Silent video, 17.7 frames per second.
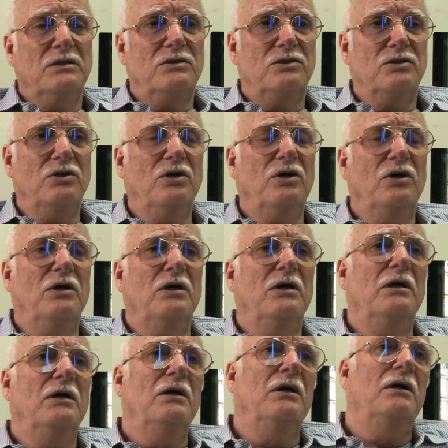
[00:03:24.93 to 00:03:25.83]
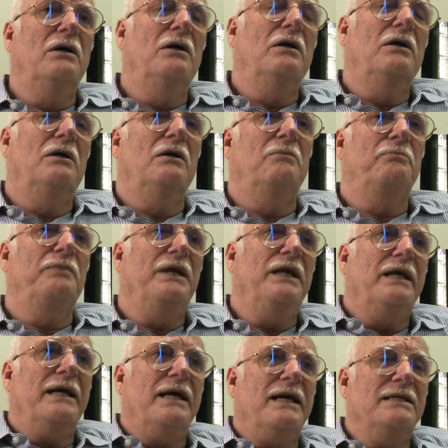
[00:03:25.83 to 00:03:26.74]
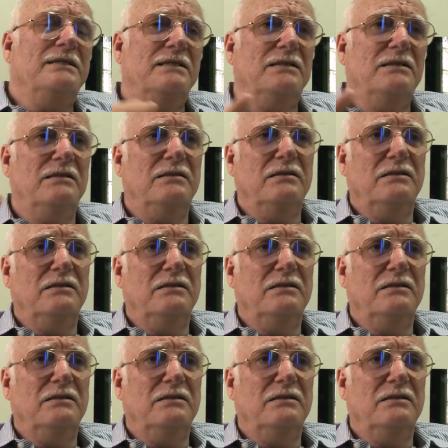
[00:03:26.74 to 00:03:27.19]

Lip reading: So precast